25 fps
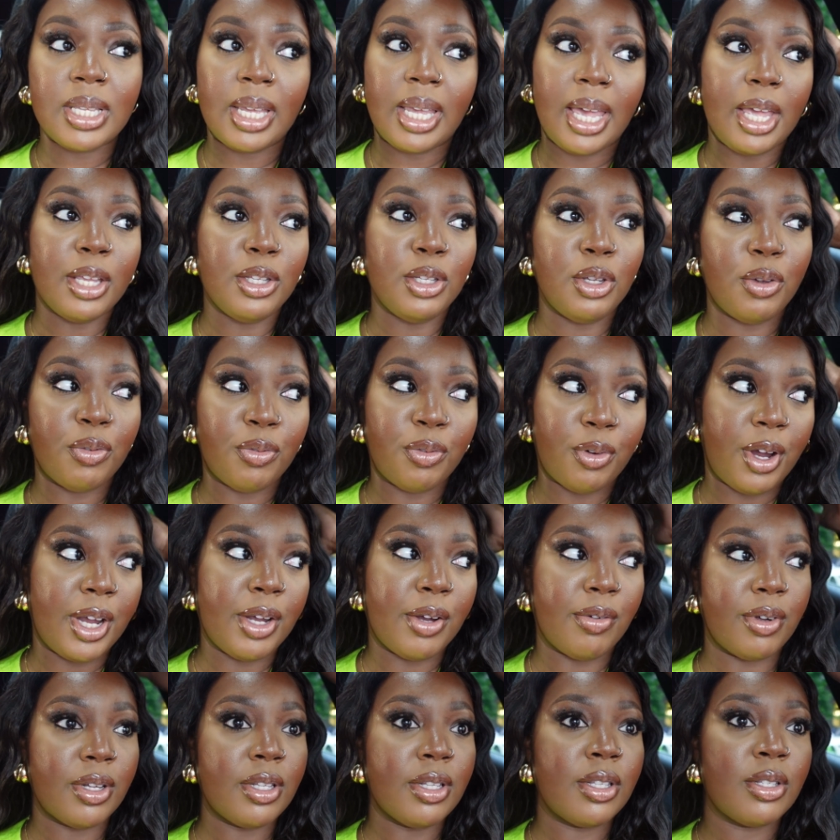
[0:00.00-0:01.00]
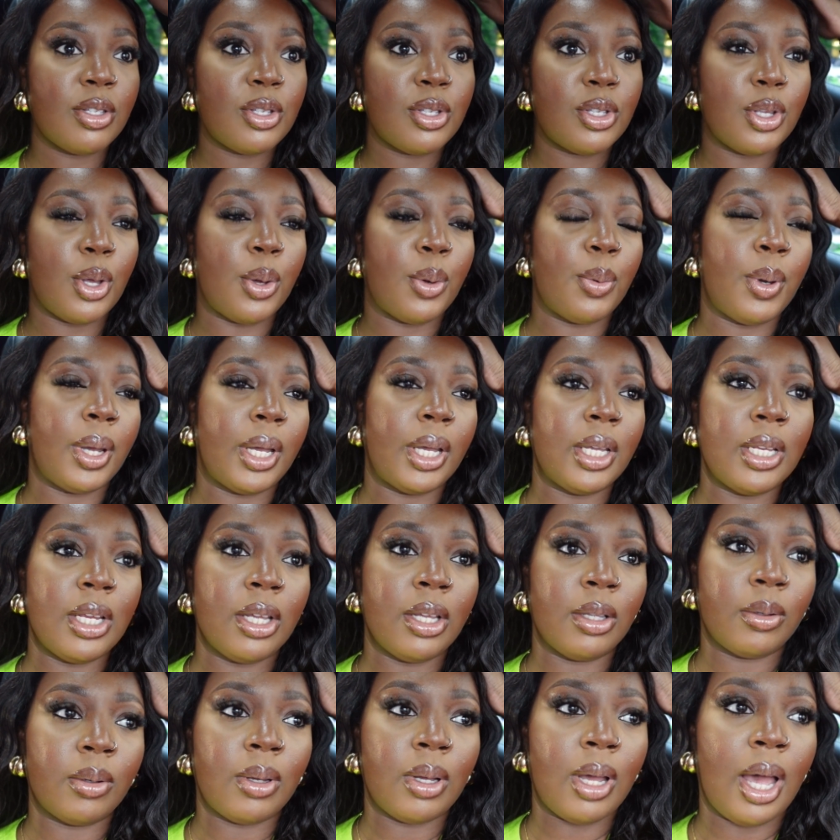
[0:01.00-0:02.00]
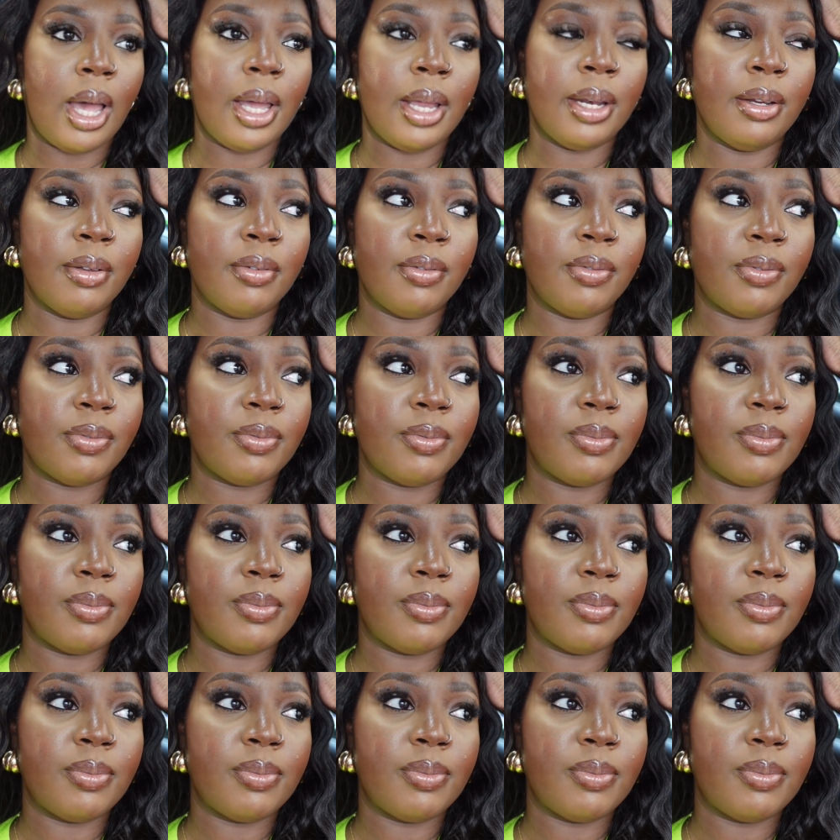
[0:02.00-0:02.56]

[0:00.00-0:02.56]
to get a new fragrance, so we're gonna kind of